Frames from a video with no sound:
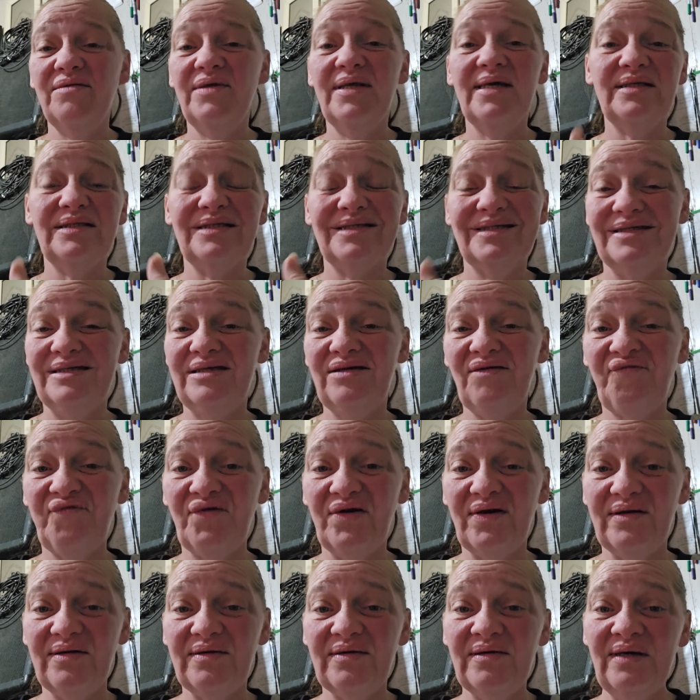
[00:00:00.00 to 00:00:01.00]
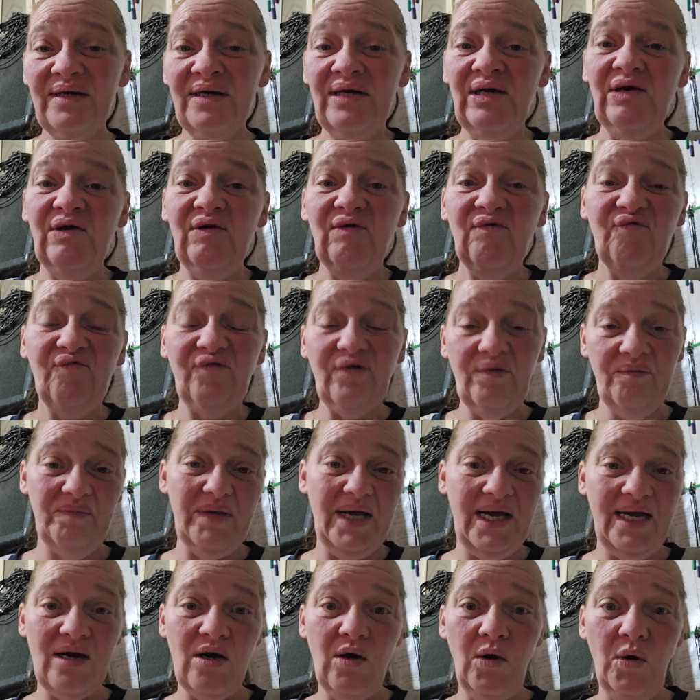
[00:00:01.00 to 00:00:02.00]
that's different from
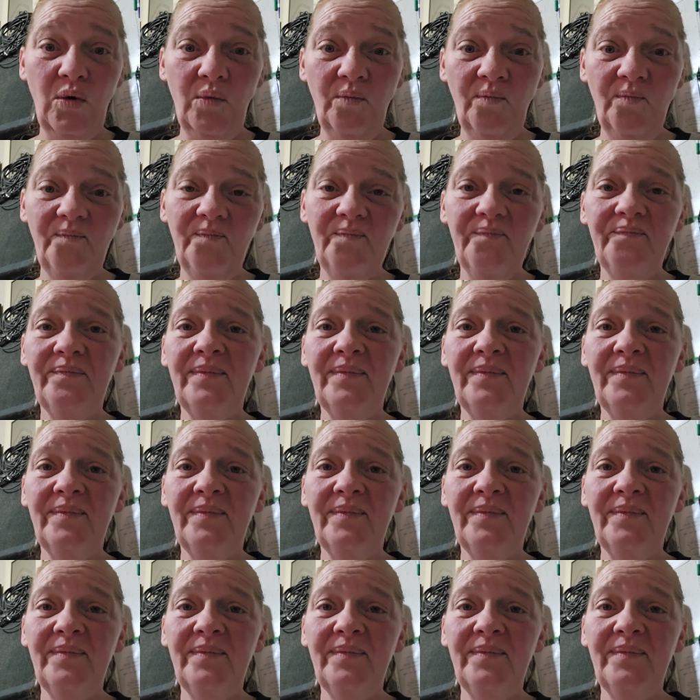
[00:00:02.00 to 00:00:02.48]
back home.